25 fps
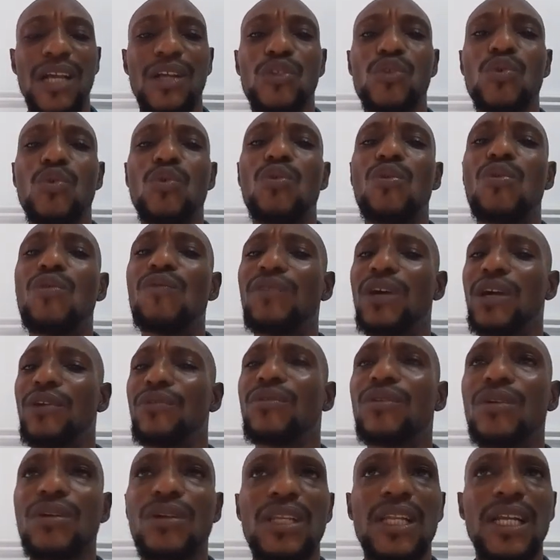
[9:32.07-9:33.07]
So
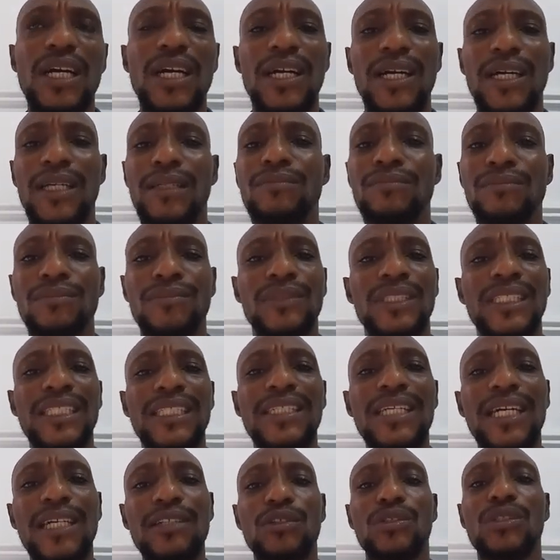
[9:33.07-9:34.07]
overall, um, the
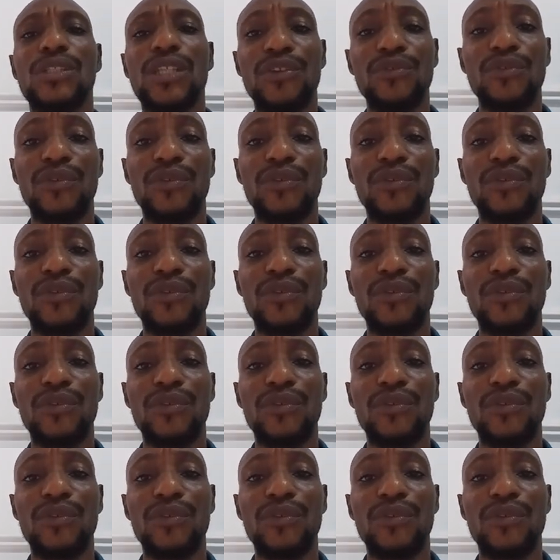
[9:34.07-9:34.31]
Dangote